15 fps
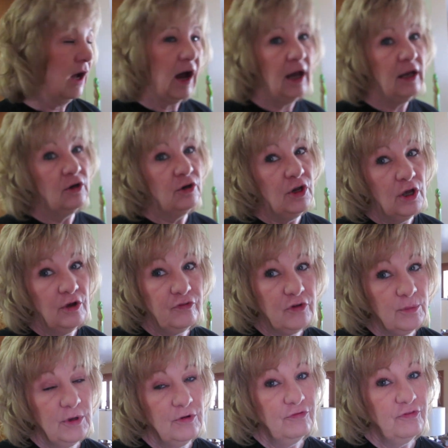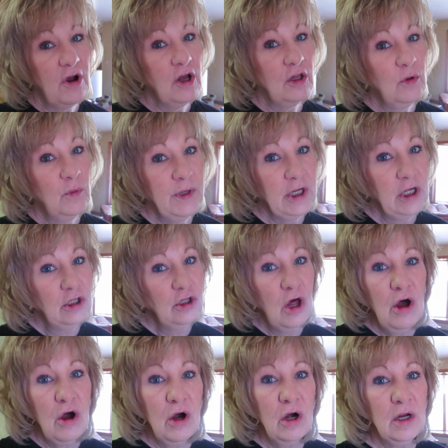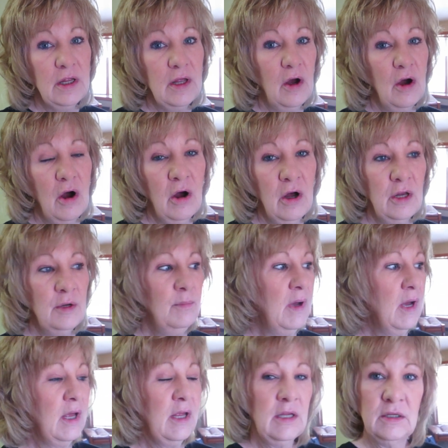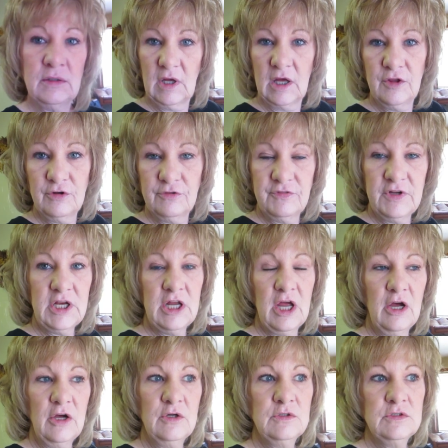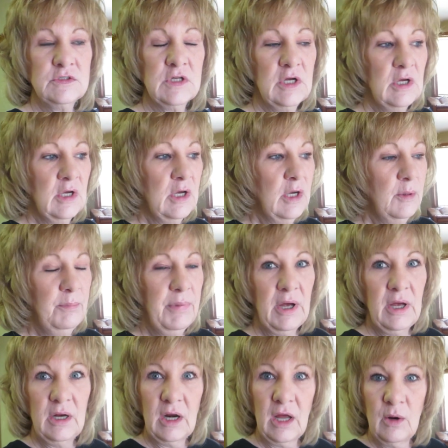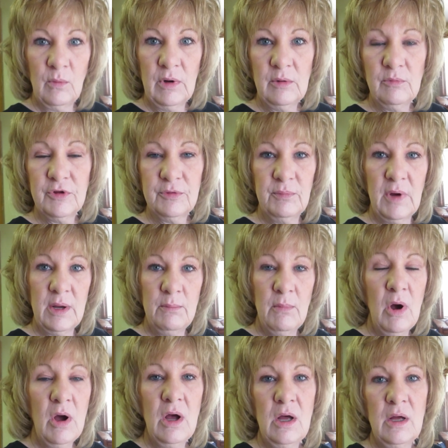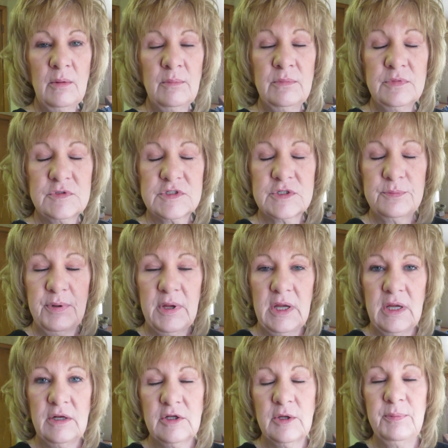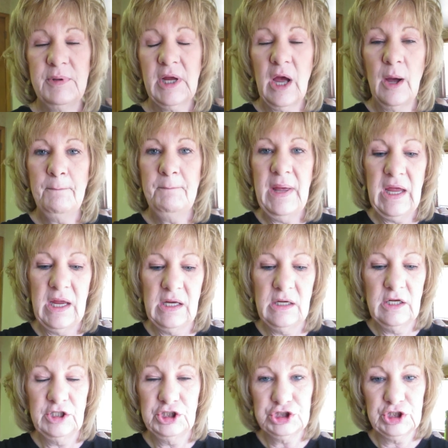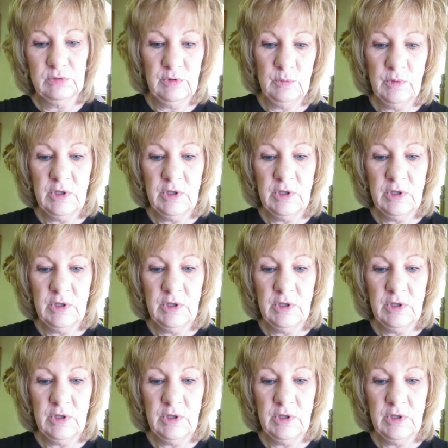I don't know if you've been following along on my other videos, but I went with my mom to pick out paint at Sherwin